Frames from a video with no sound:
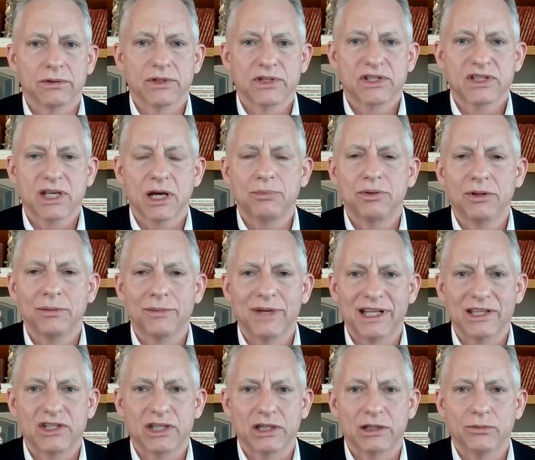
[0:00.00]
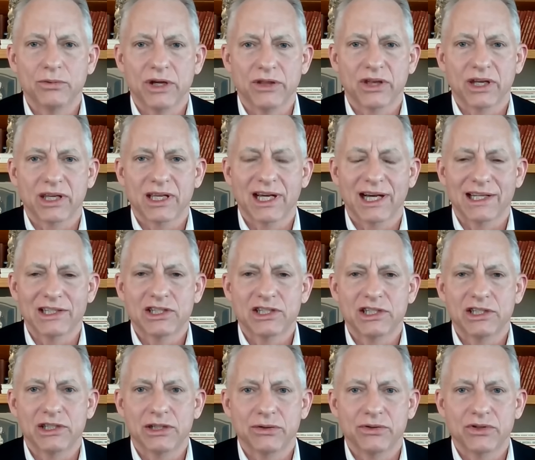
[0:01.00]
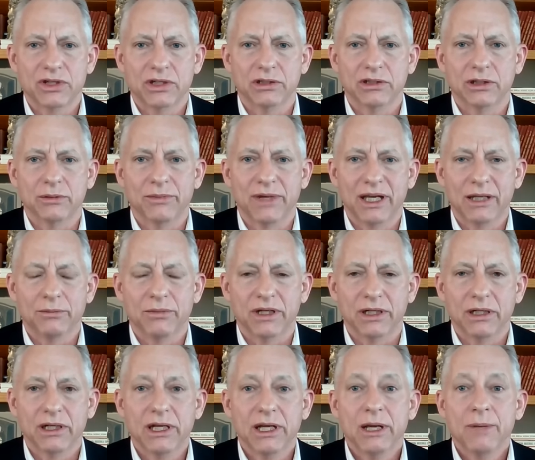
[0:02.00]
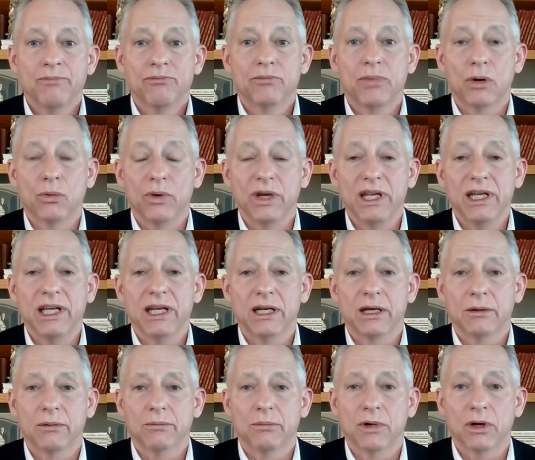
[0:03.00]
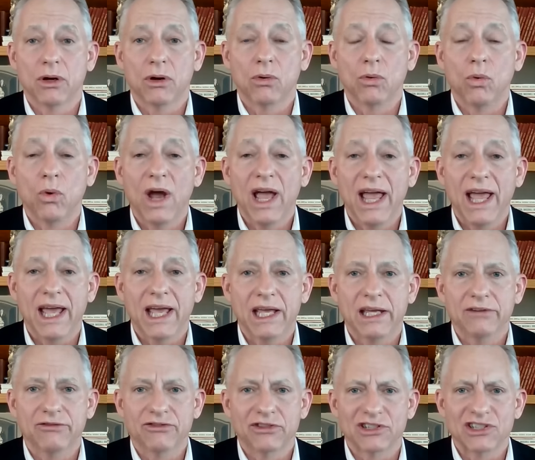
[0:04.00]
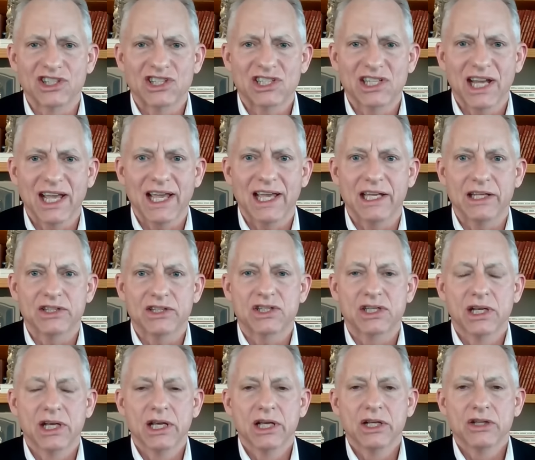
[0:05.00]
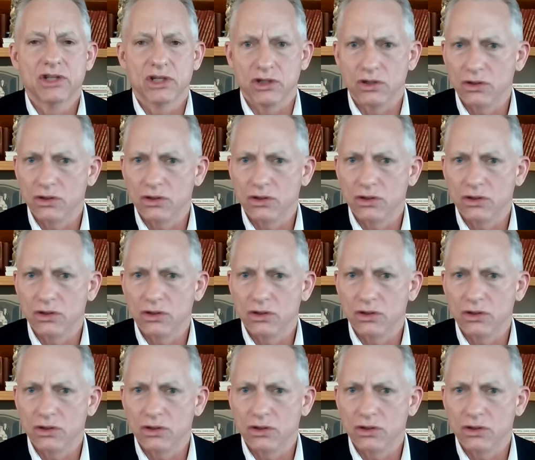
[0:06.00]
supplemented with a constitutional amendment, but we need a way for states to